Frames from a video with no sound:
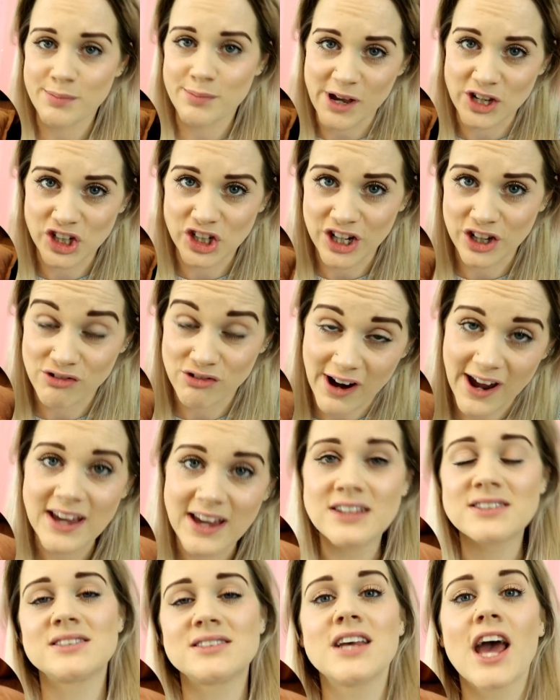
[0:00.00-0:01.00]
especially
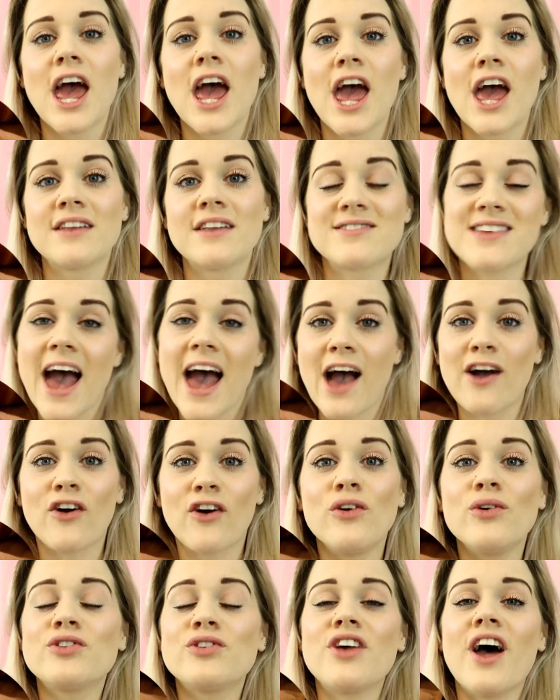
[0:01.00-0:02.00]
Grace,
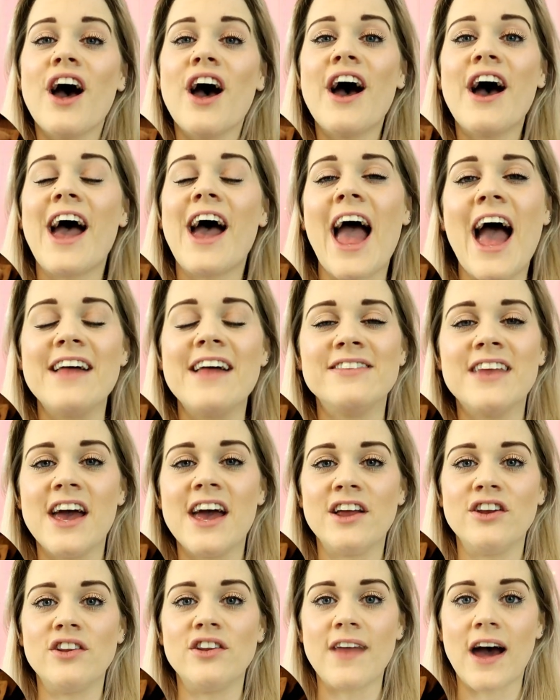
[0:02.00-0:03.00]
tackles her, and
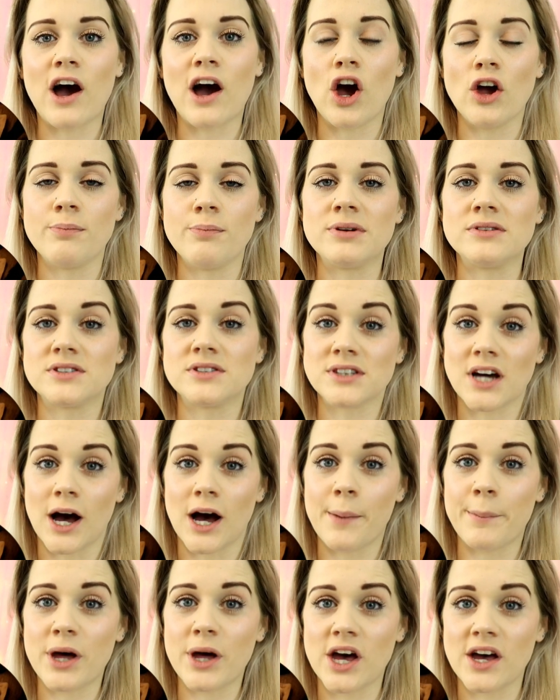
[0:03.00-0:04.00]
then that opens
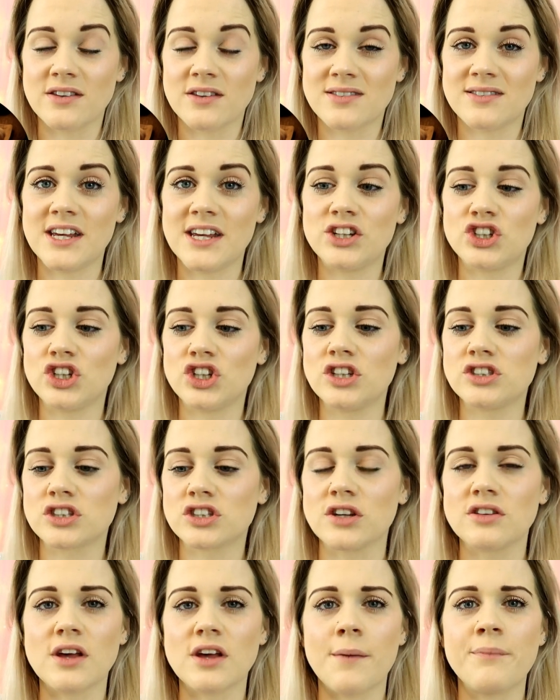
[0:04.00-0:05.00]
up her stitches
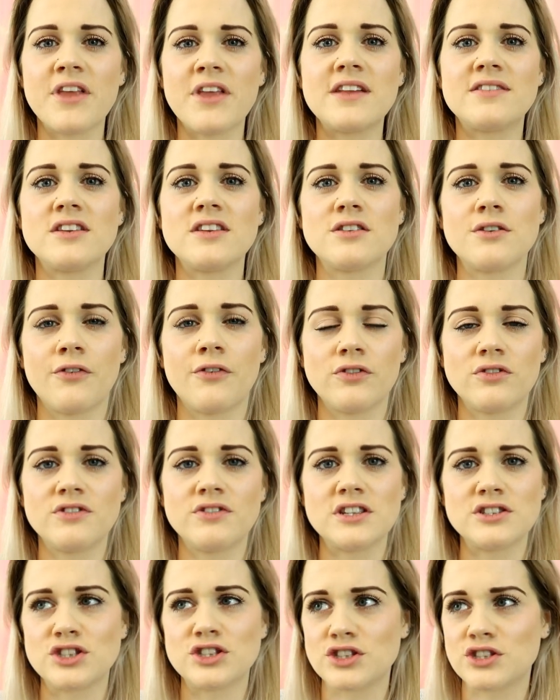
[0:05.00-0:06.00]
because they're
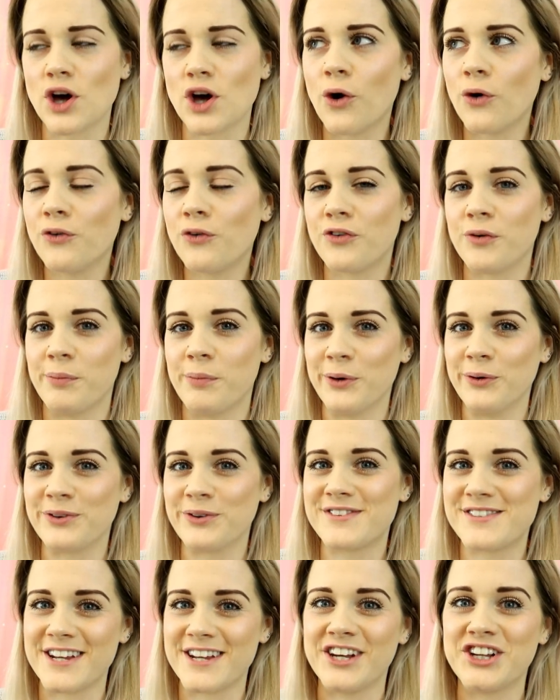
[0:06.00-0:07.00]
dissolvable
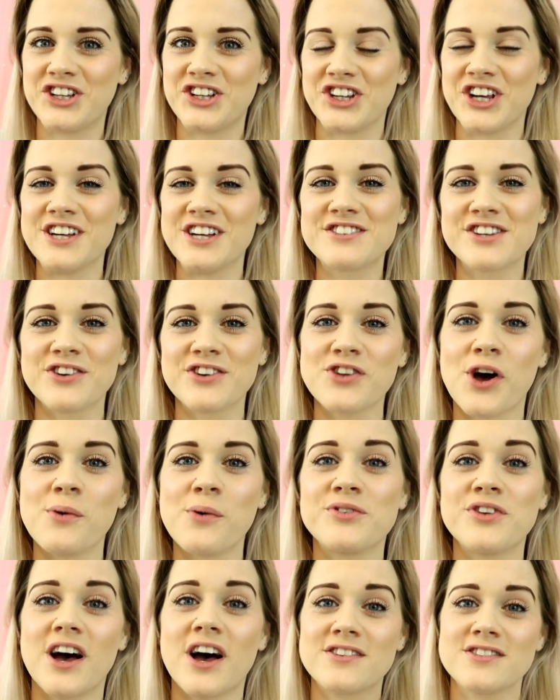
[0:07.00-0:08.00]
stitches. Because I
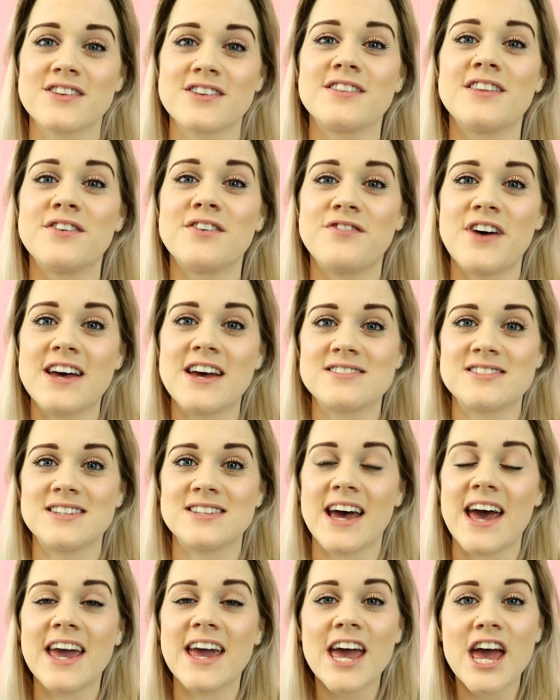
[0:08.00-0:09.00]
was asking the vet
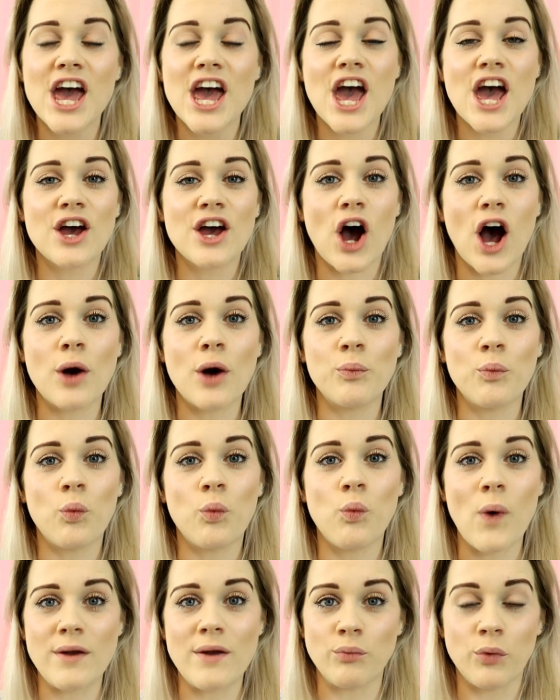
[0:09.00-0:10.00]
today
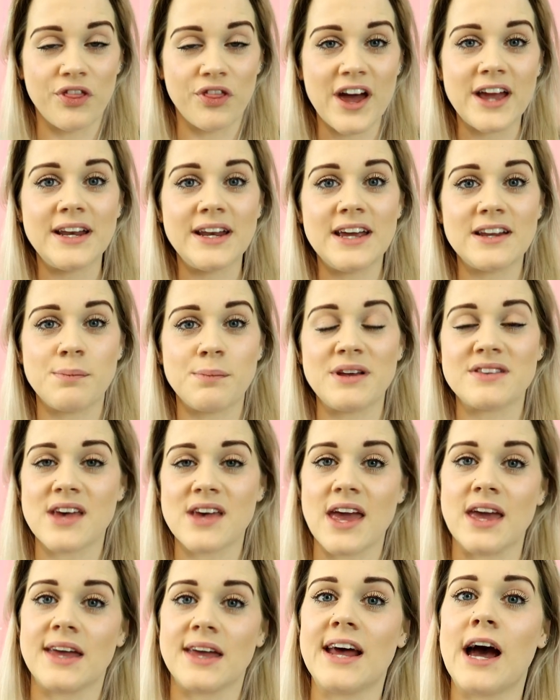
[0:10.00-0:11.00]
when would they need to be
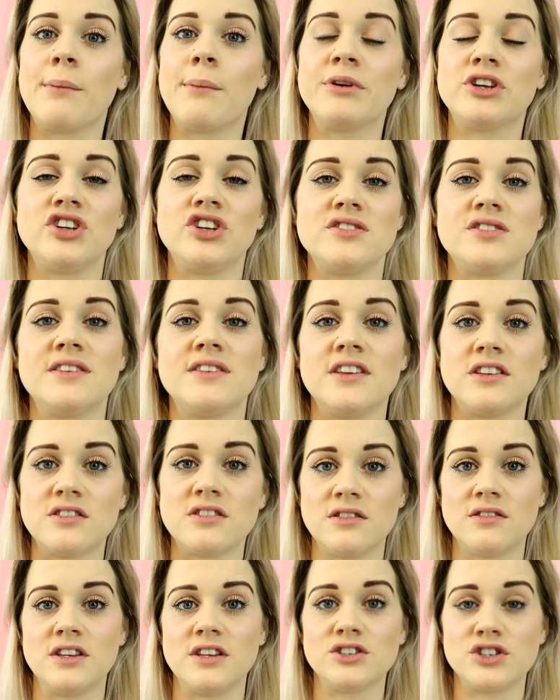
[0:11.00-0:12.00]
taken out, but she said
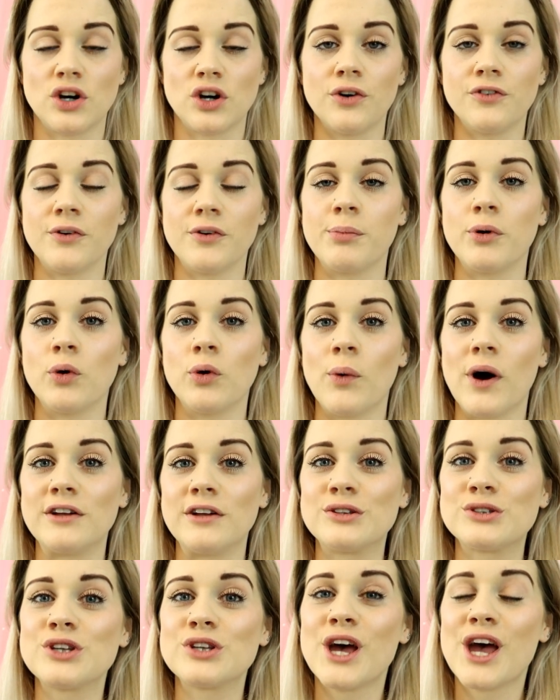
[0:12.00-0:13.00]
dissolvable
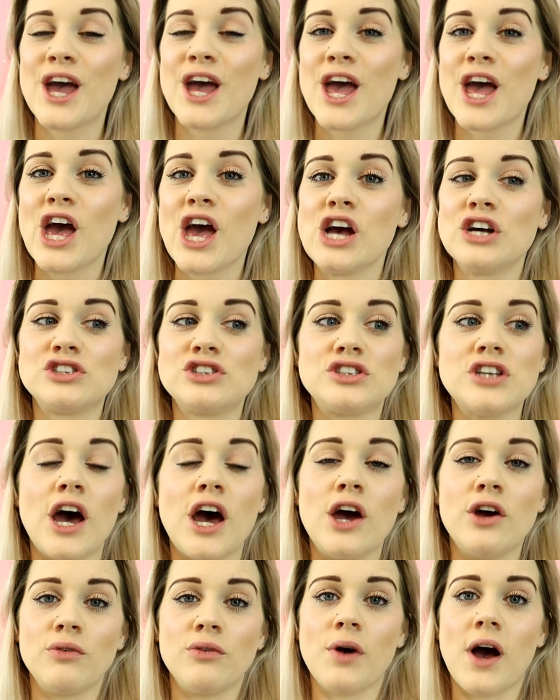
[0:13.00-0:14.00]
ones.
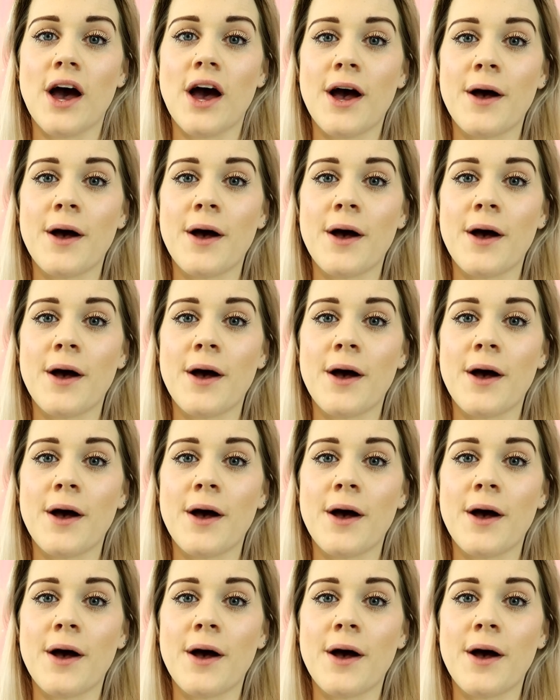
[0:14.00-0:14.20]
So